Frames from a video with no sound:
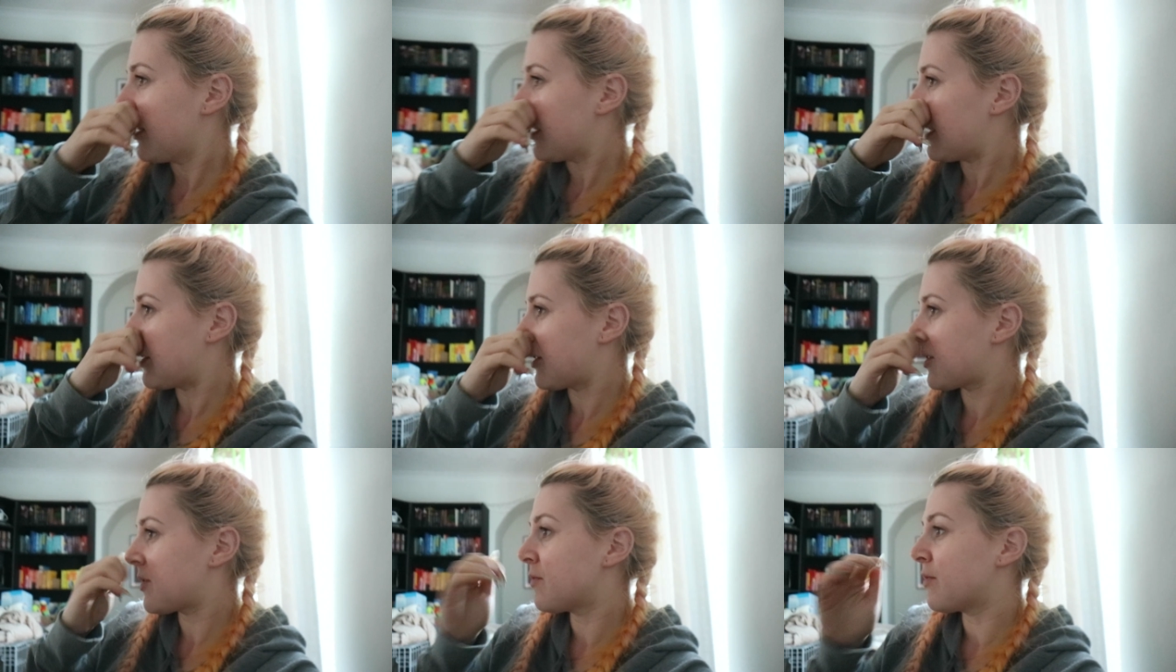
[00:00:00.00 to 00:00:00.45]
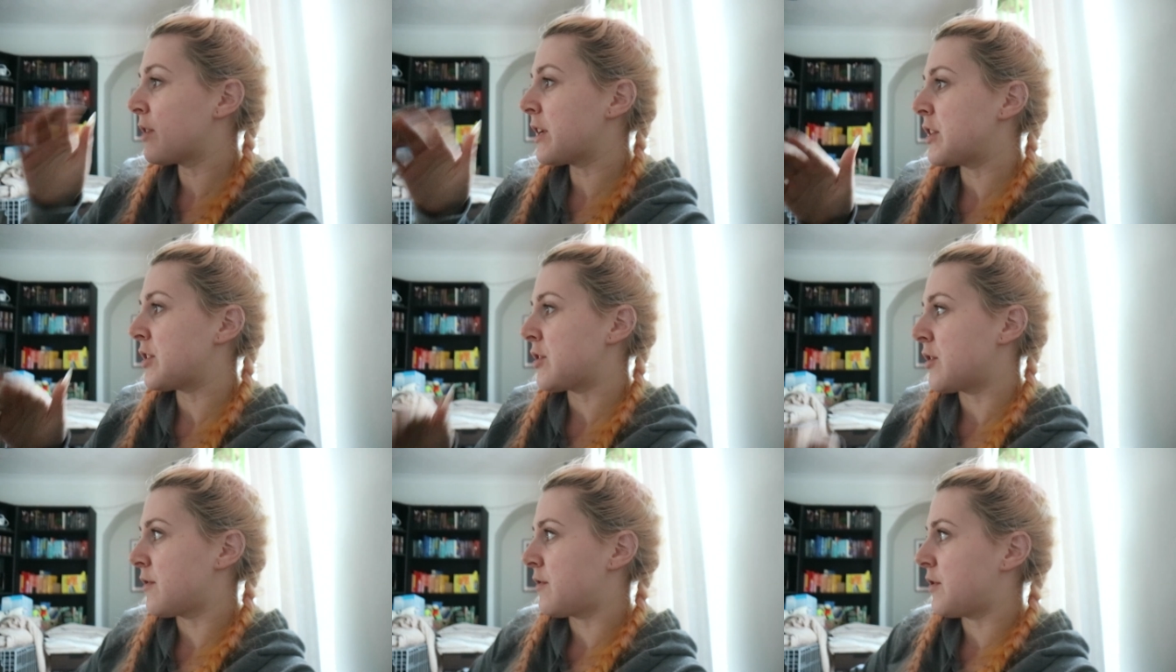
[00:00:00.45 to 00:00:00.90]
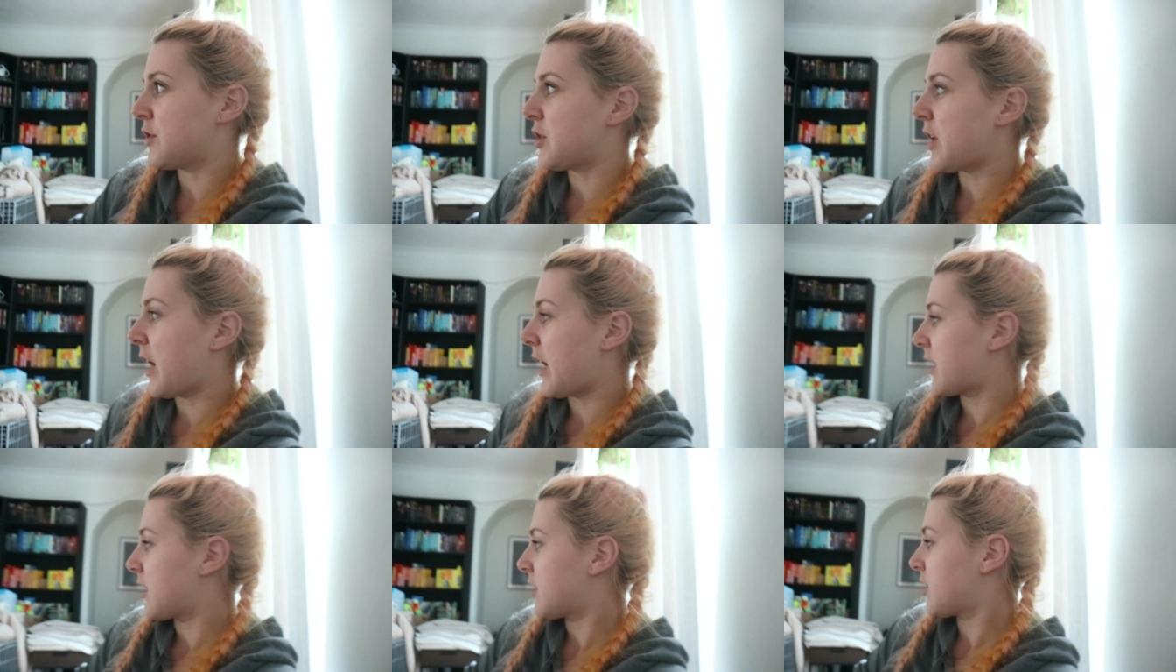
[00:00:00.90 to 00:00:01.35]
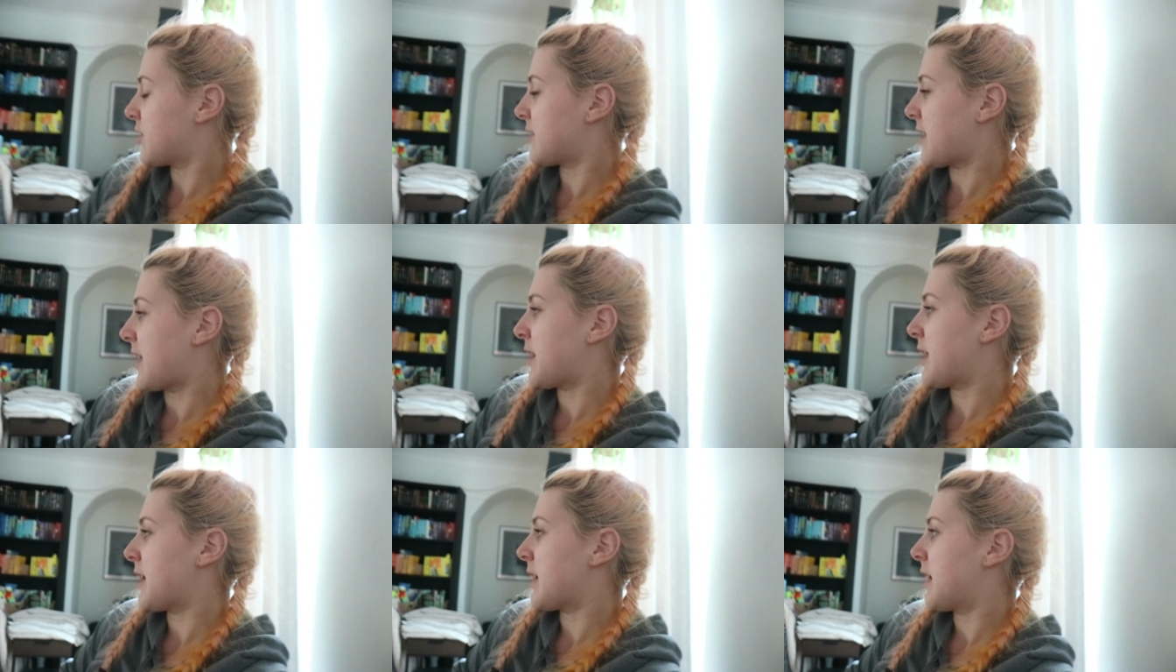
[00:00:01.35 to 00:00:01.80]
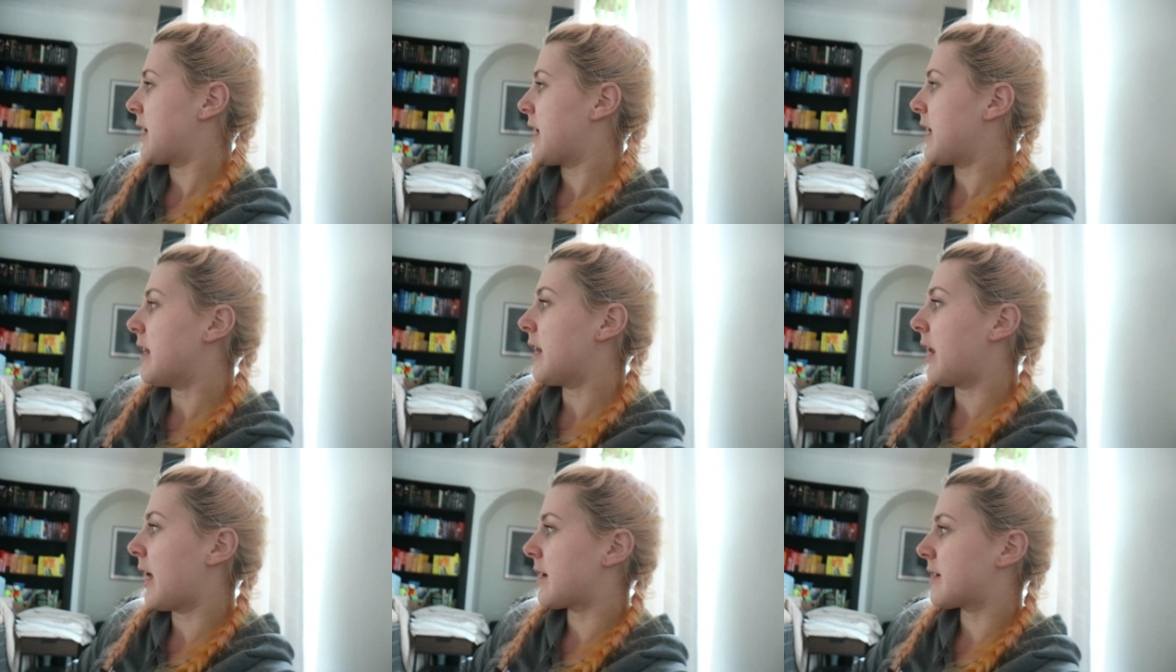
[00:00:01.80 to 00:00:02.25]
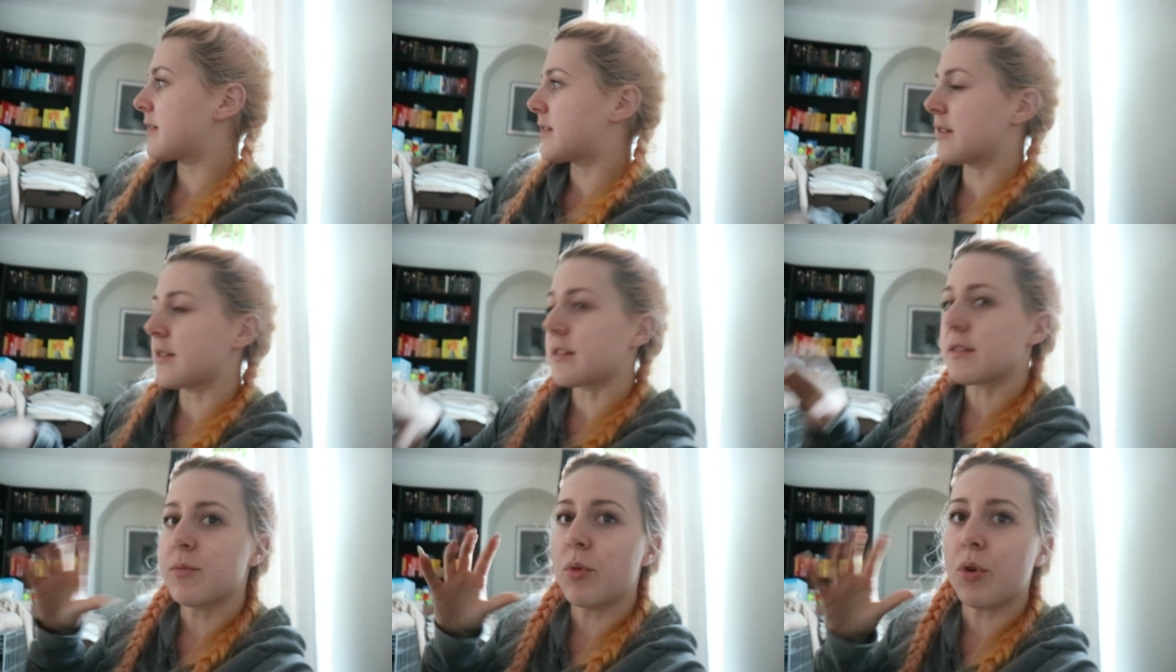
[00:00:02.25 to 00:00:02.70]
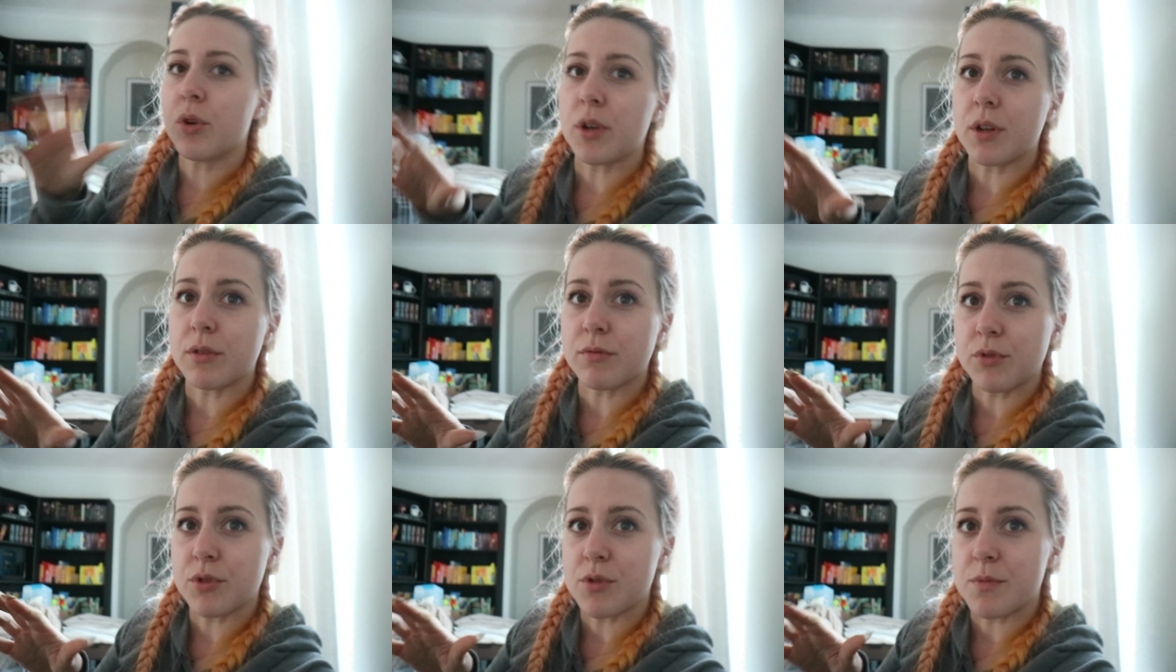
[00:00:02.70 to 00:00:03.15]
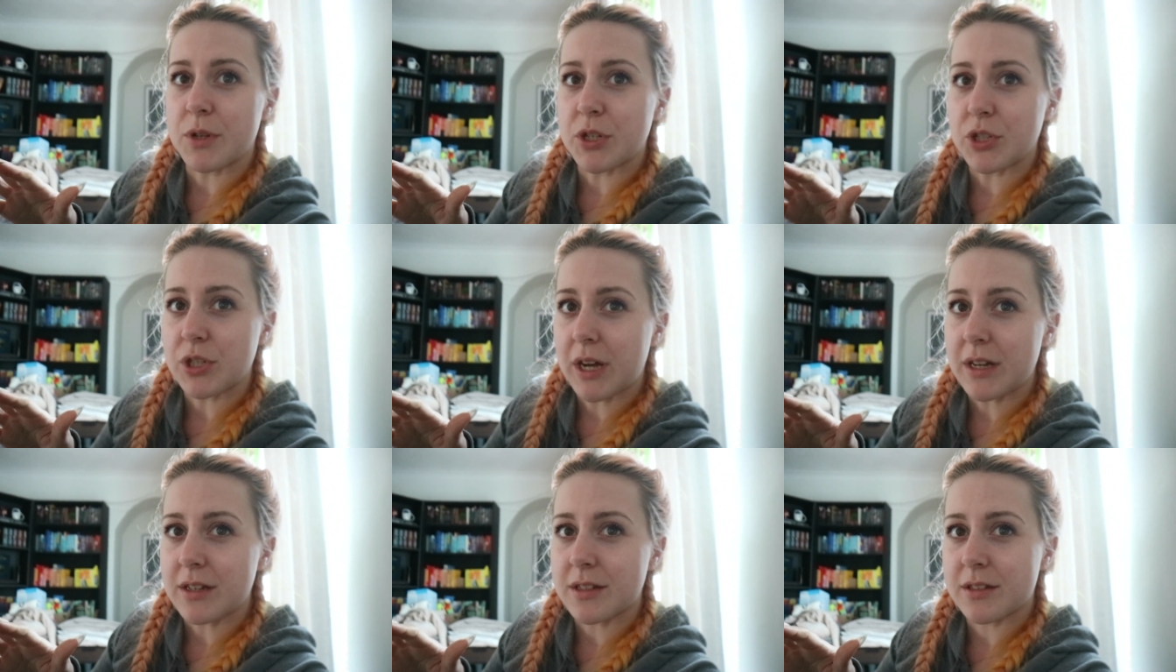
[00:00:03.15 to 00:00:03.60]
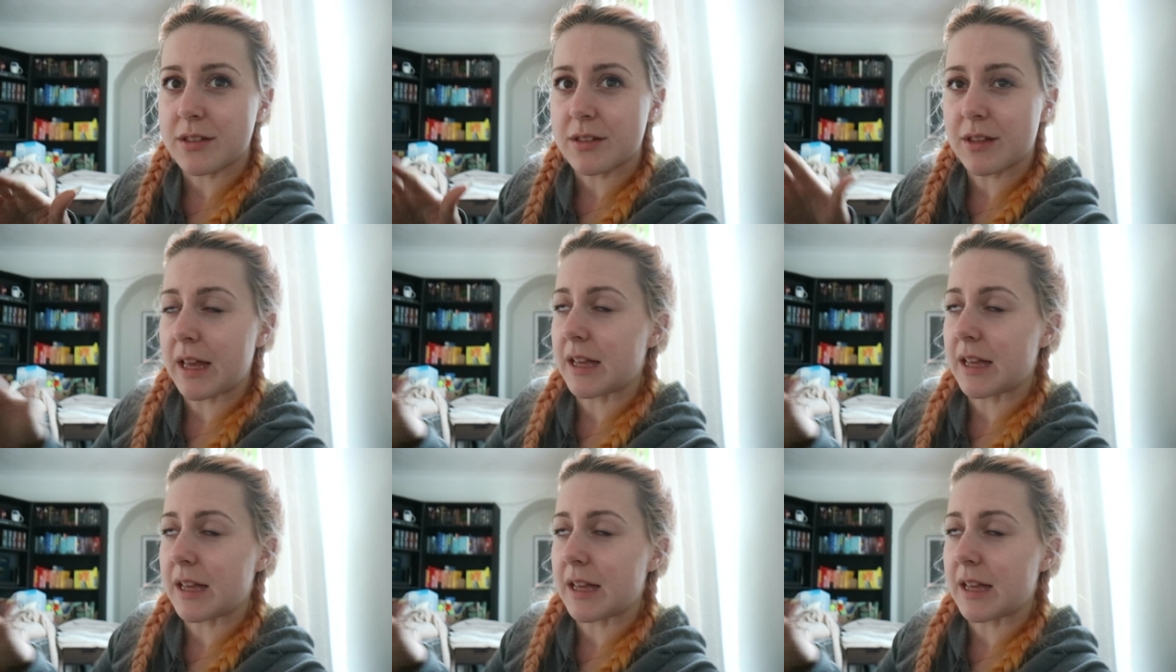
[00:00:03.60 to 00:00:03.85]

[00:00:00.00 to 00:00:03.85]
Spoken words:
He doesn't really do it for Jack because I think he likes the smaller room in Jack's,